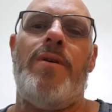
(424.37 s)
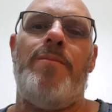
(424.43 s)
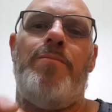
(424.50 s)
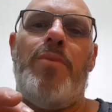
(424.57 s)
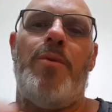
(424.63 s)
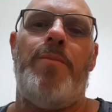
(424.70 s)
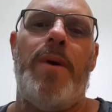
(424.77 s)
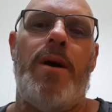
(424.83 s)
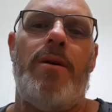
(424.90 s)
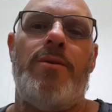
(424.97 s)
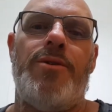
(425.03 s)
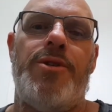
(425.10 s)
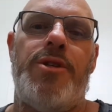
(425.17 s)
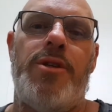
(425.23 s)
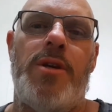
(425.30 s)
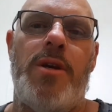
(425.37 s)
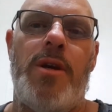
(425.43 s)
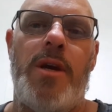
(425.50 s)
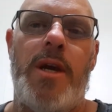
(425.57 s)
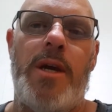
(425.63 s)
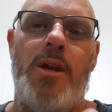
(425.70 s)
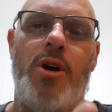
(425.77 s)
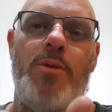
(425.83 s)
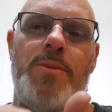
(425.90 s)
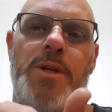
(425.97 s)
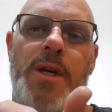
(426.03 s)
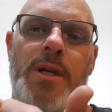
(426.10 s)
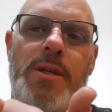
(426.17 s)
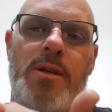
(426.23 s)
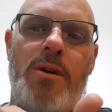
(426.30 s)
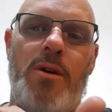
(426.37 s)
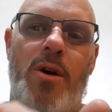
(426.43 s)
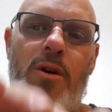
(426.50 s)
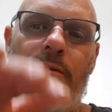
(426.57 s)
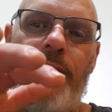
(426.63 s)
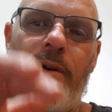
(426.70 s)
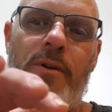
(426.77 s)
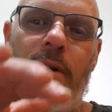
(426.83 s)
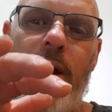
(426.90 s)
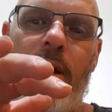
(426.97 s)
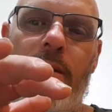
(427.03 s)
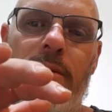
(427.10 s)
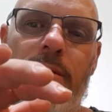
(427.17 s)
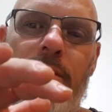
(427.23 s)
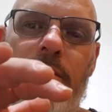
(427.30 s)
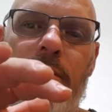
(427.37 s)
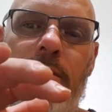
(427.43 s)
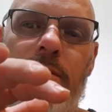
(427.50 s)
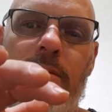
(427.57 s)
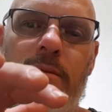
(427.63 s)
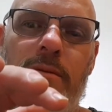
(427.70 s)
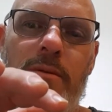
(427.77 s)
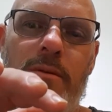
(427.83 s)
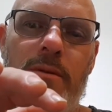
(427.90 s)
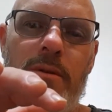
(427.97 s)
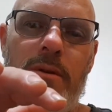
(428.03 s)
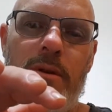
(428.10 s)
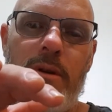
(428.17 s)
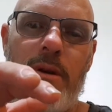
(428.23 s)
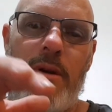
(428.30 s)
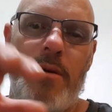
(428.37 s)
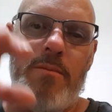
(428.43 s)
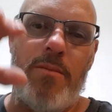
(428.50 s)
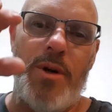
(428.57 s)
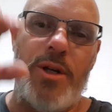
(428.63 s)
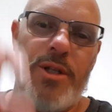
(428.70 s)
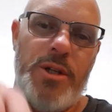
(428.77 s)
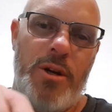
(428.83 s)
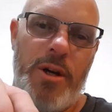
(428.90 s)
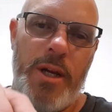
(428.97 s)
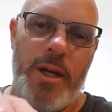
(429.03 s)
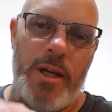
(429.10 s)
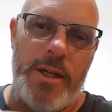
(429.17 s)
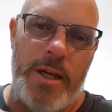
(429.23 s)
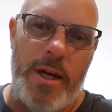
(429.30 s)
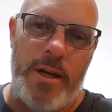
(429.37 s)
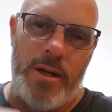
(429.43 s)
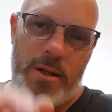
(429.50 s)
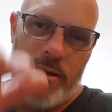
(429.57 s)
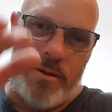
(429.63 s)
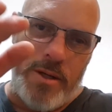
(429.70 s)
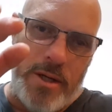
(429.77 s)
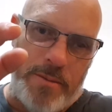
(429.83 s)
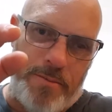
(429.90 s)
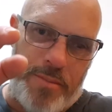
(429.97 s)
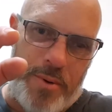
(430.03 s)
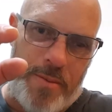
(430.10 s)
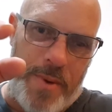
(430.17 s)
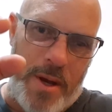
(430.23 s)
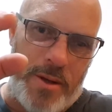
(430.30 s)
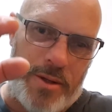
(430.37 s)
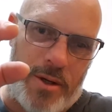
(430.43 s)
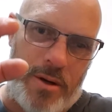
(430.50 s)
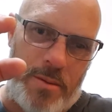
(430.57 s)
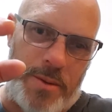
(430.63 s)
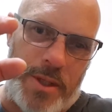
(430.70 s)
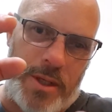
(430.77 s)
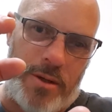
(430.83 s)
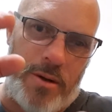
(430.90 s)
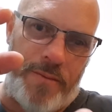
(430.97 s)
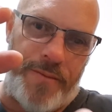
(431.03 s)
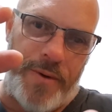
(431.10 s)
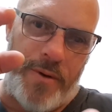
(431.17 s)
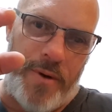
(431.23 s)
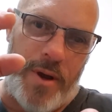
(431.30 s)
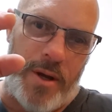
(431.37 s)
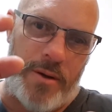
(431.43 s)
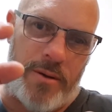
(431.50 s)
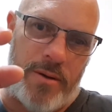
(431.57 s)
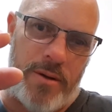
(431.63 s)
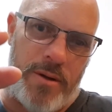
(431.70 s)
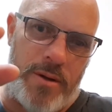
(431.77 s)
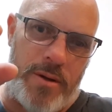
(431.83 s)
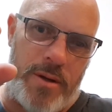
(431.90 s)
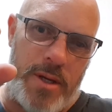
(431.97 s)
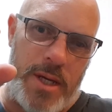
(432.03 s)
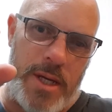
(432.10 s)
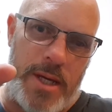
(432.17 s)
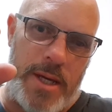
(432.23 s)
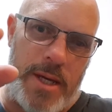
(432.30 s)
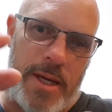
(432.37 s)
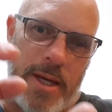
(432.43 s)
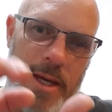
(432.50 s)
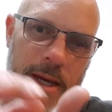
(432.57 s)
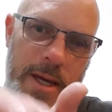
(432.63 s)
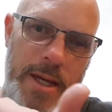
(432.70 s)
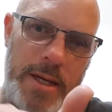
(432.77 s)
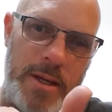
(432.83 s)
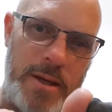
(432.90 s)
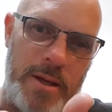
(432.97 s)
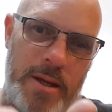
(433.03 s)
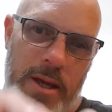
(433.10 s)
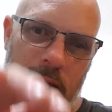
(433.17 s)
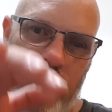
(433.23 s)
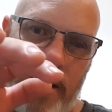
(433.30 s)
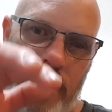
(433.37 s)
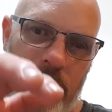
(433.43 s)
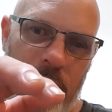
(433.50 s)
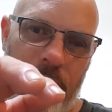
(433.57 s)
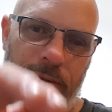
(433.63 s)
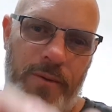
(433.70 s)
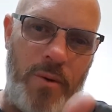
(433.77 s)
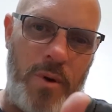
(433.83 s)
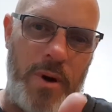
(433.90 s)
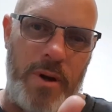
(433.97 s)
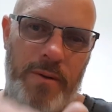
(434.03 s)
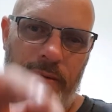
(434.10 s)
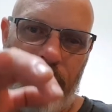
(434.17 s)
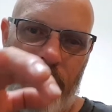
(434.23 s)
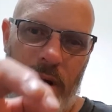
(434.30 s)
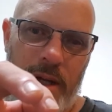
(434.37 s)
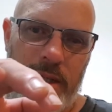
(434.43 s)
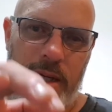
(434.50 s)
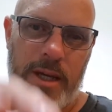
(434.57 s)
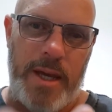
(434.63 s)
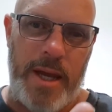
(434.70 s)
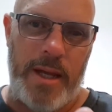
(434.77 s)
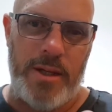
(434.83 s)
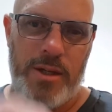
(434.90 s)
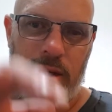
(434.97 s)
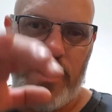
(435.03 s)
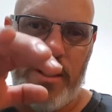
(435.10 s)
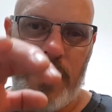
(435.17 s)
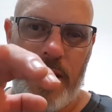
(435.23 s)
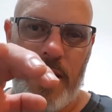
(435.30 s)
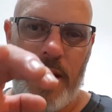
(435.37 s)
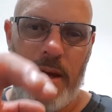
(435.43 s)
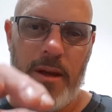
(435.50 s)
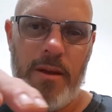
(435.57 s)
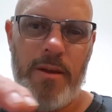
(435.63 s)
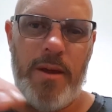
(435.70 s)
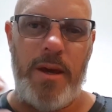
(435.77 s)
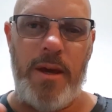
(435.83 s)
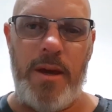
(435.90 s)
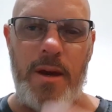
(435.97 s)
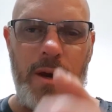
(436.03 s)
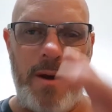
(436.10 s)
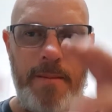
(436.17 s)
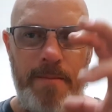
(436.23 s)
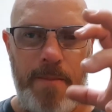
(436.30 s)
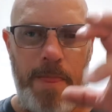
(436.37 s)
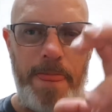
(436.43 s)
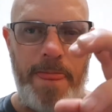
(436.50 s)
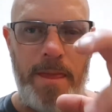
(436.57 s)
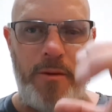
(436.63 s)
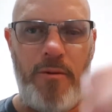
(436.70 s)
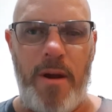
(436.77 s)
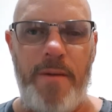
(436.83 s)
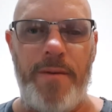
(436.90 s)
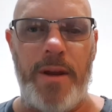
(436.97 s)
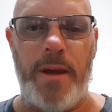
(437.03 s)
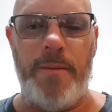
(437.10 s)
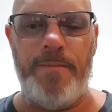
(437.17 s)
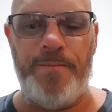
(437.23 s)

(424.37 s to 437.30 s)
propels an object off the ground, by shining it down, it propels an object off the ground, and therefore it fights against the gravity,